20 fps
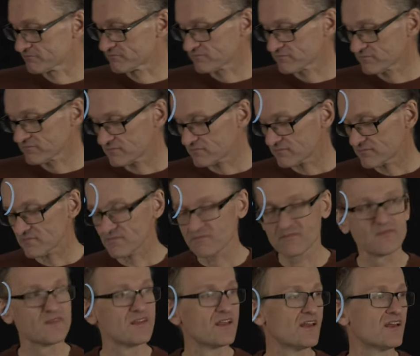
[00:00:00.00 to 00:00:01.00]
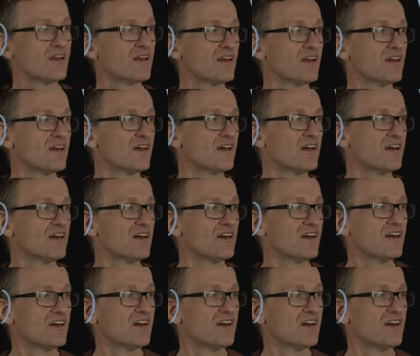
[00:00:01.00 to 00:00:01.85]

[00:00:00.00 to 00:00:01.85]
Nobody speaks.